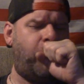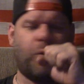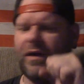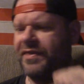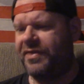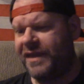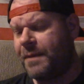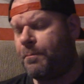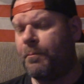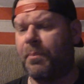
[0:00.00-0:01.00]
with
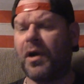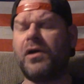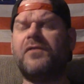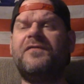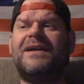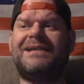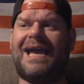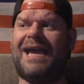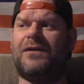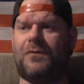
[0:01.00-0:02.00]
the perfect
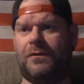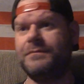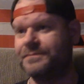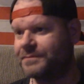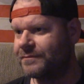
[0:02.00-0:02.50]
angle